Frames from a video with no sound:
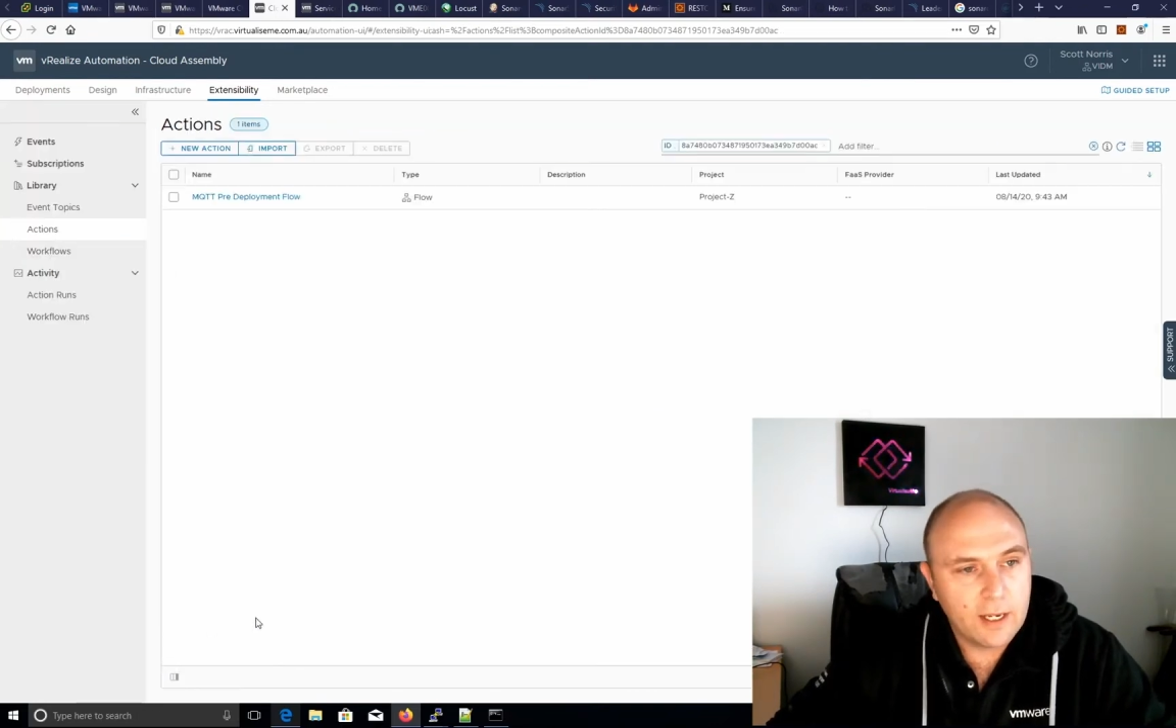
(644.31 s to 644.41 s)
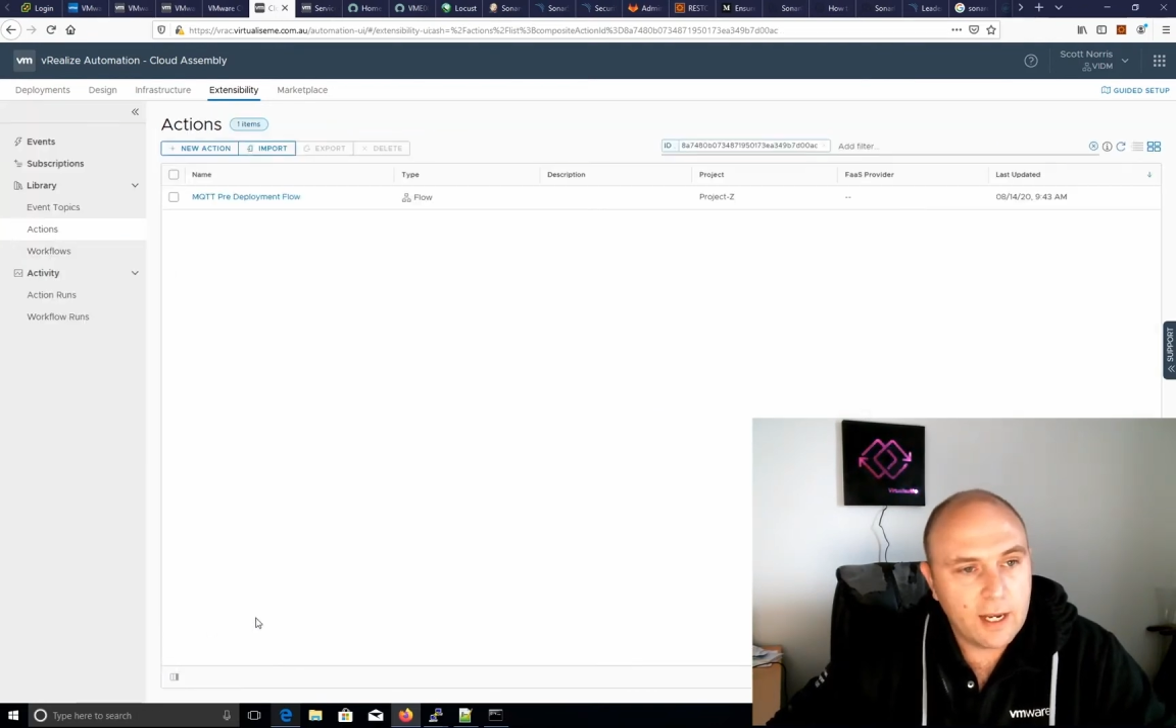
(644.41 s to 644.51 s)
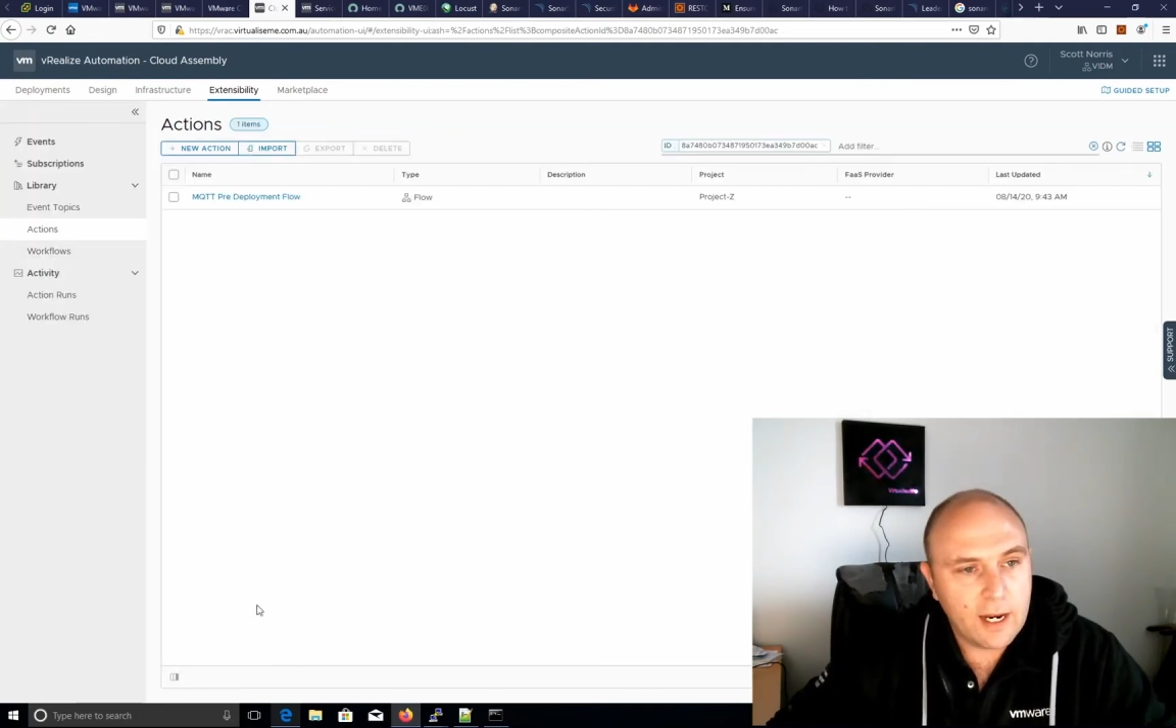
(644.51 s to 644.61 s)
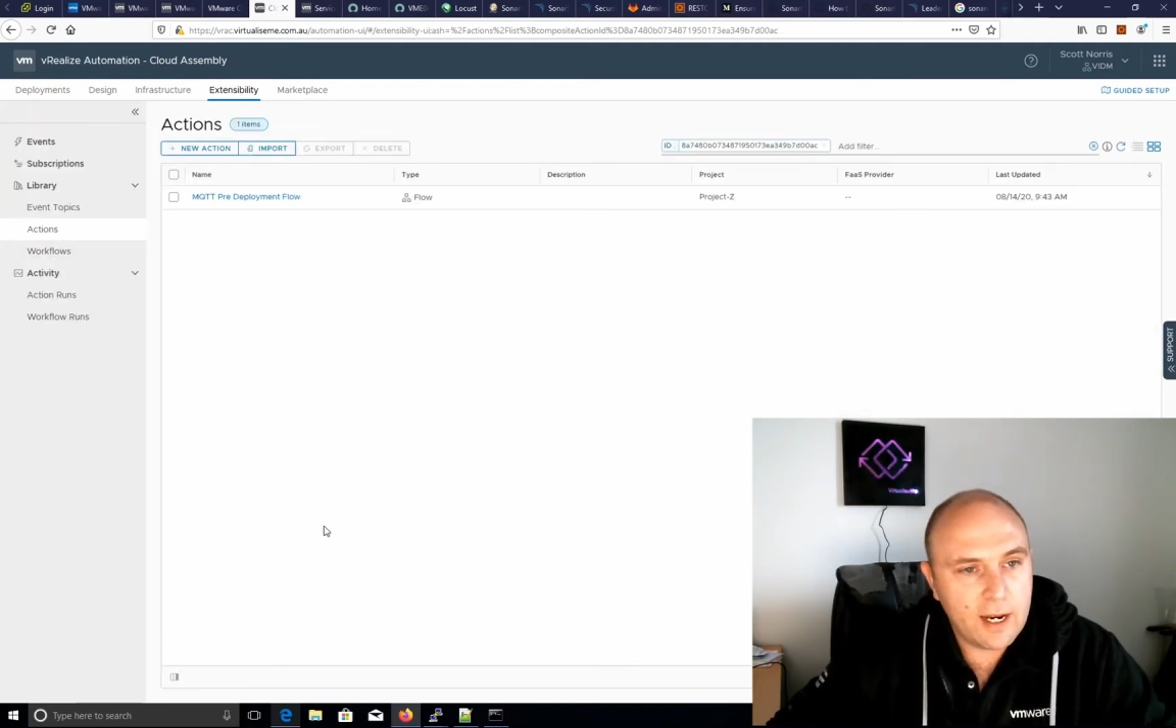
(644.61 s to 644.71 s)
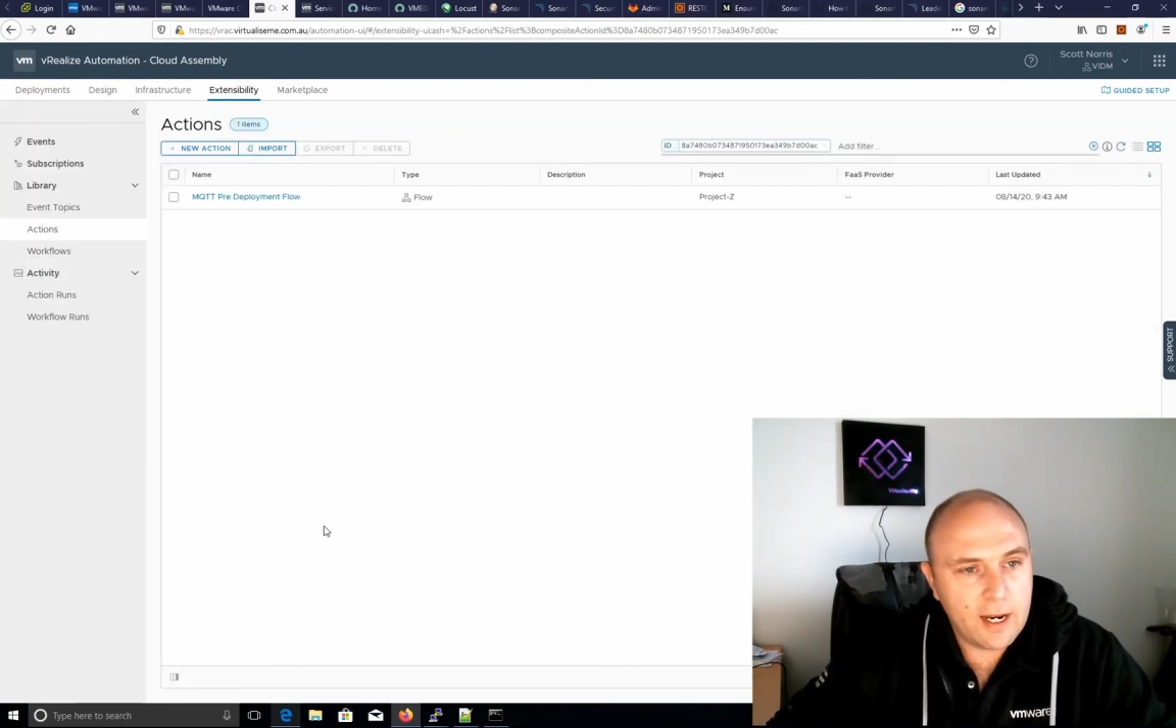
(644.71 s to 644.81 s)

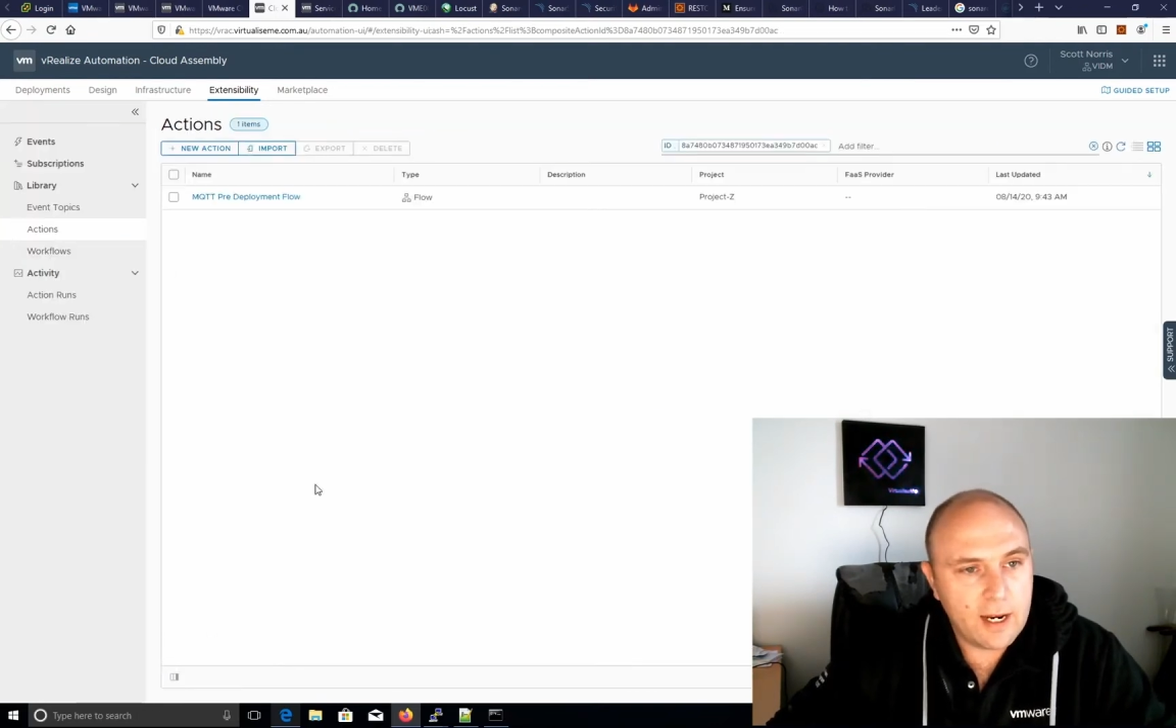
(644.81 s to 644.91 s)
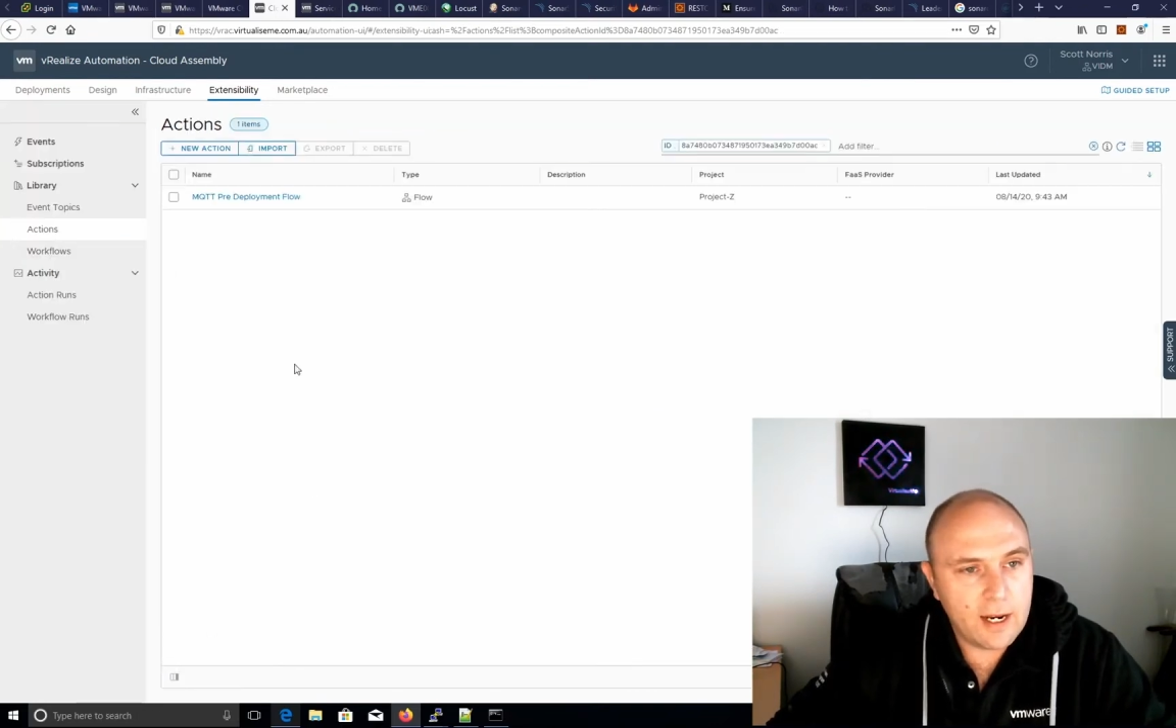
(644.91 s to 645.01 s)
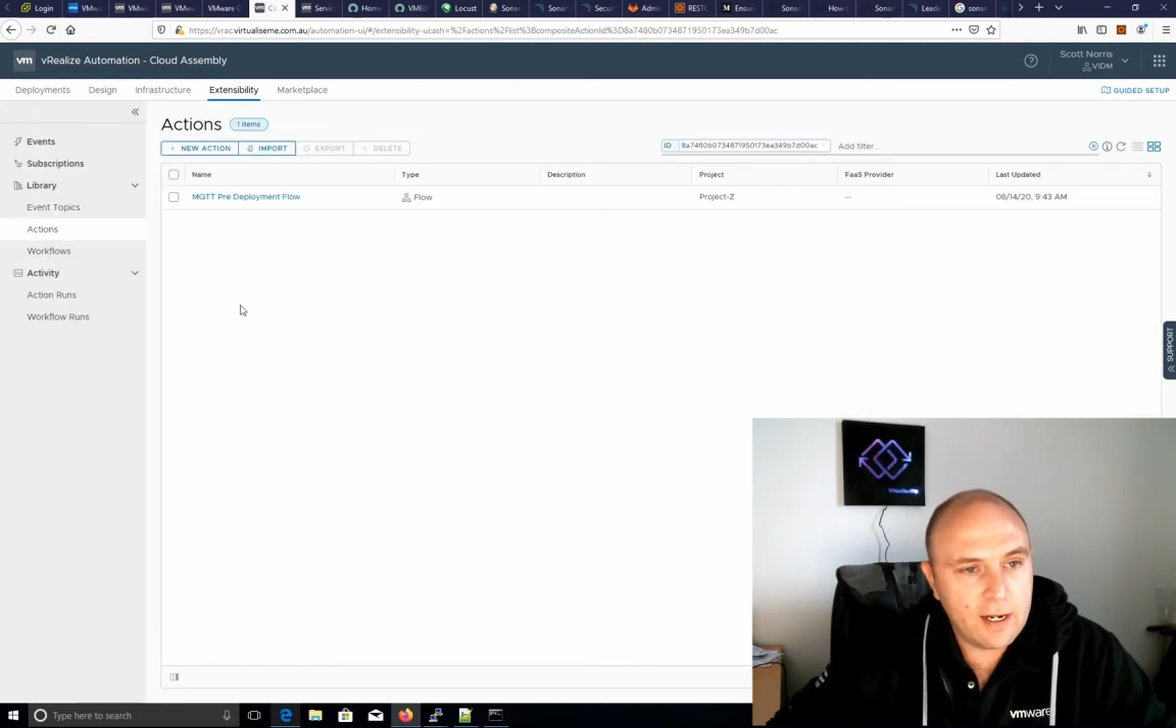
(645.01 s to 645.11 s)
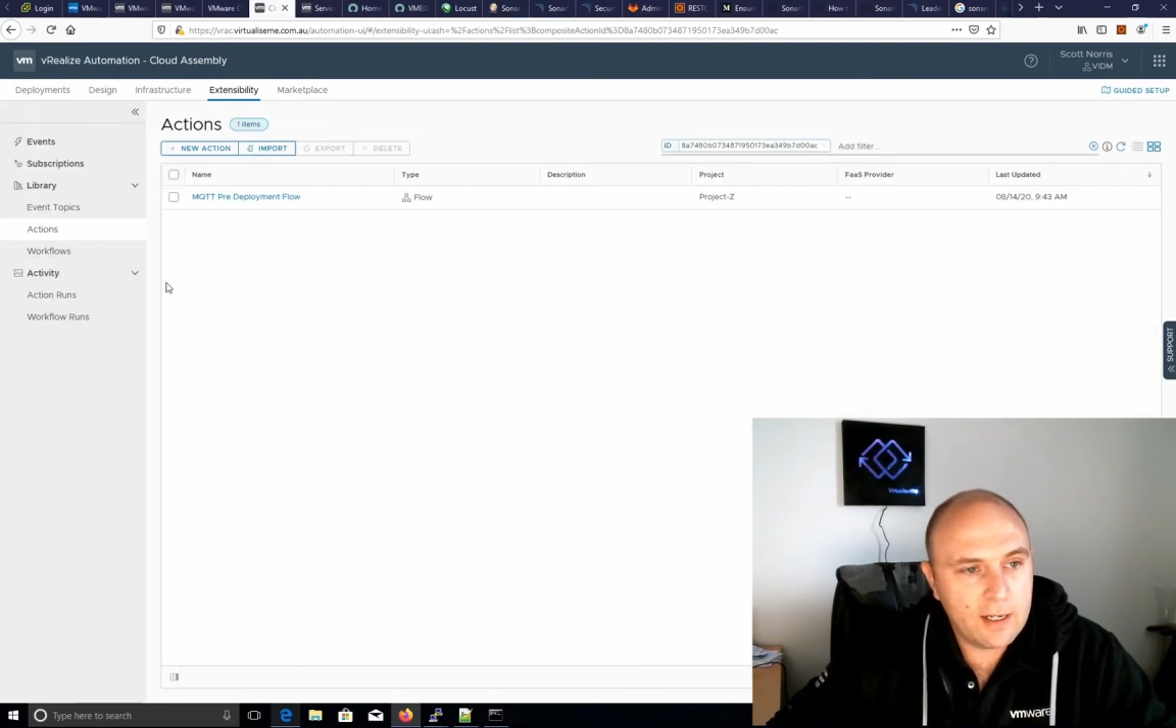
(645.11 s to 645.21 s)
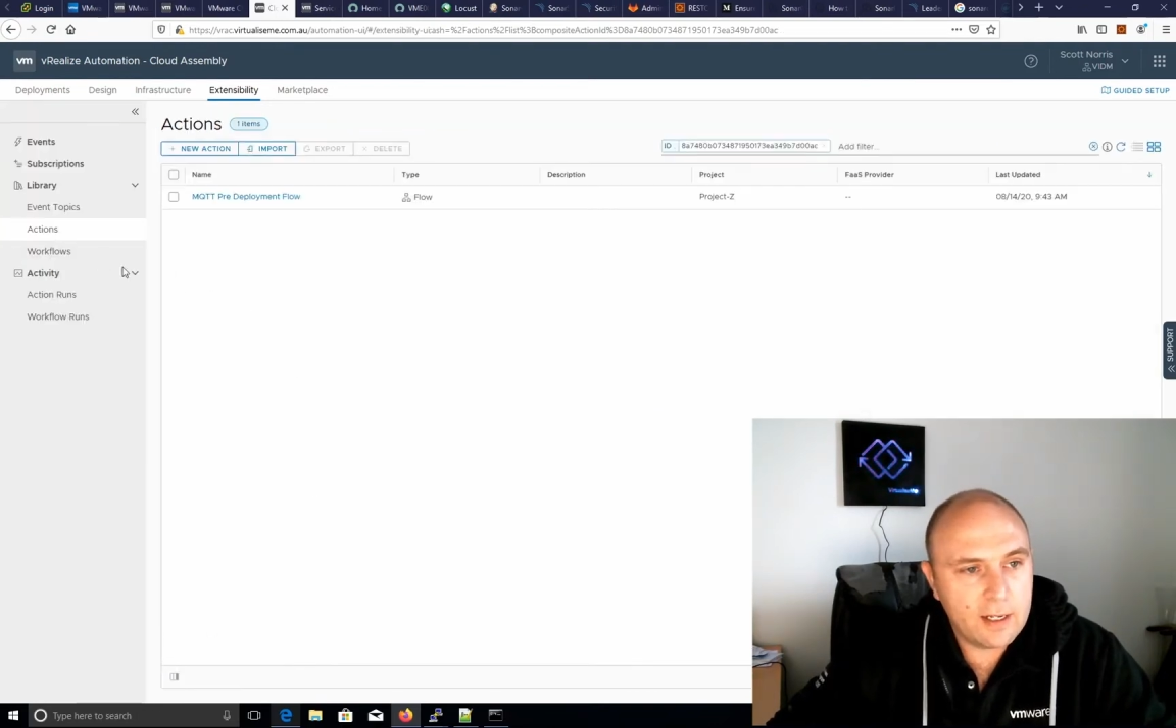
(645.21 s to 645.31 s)

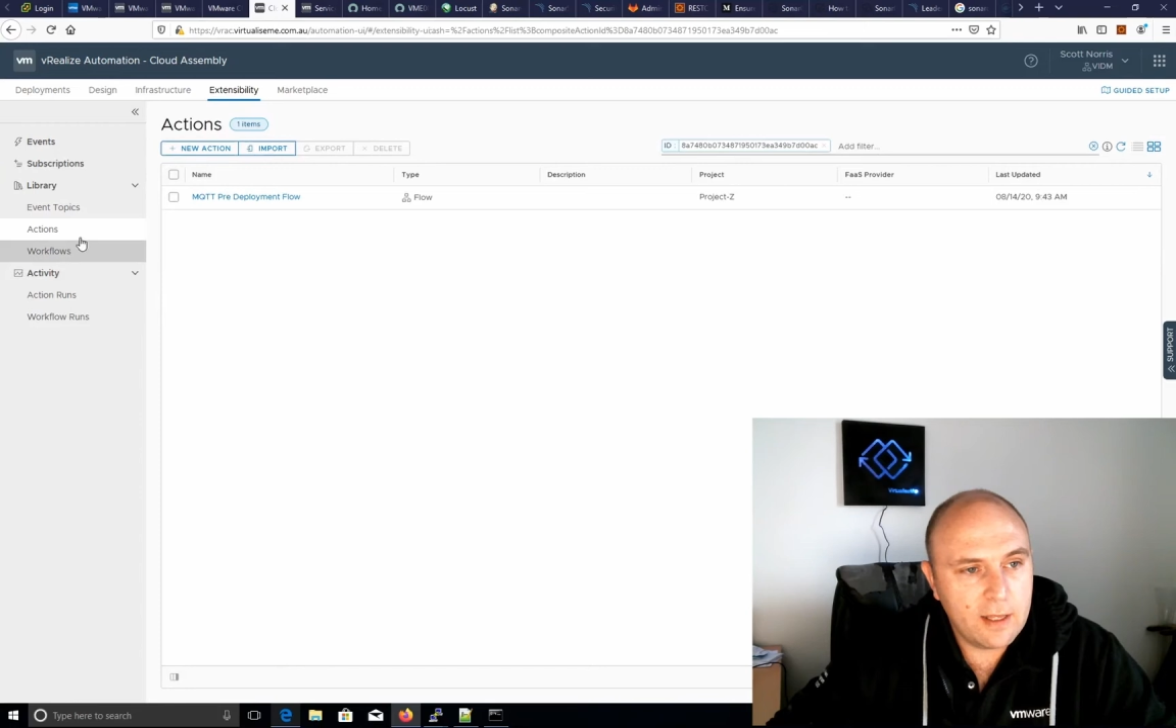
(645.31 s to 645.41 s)
And